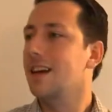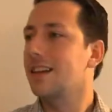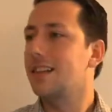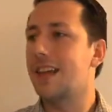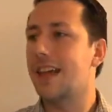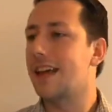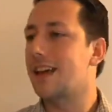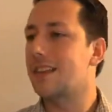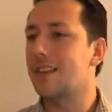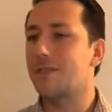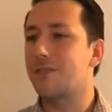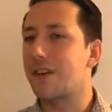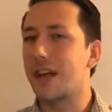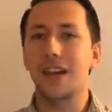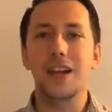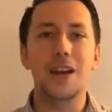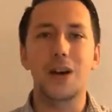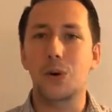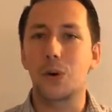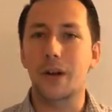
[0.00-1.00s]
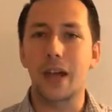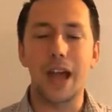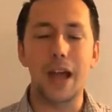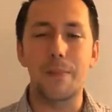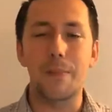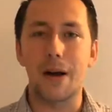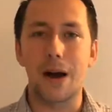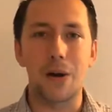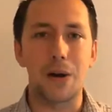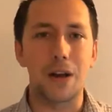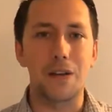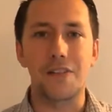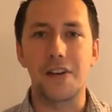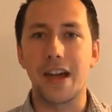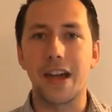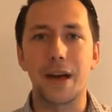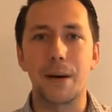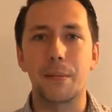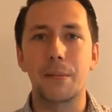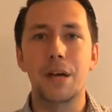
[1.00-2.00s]
The video came out of
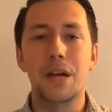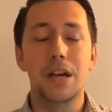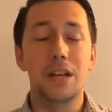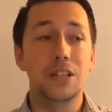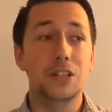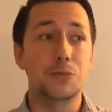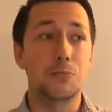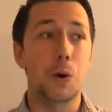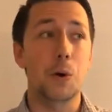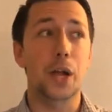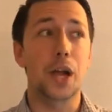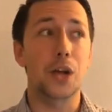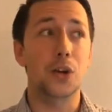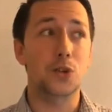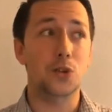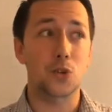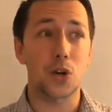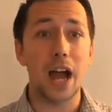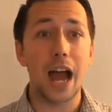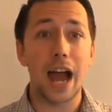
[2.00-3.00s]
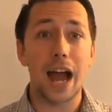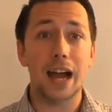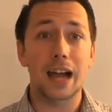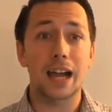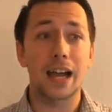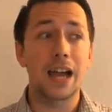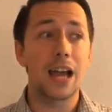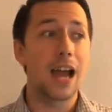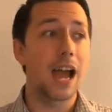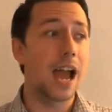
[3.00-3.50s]
him smoking crack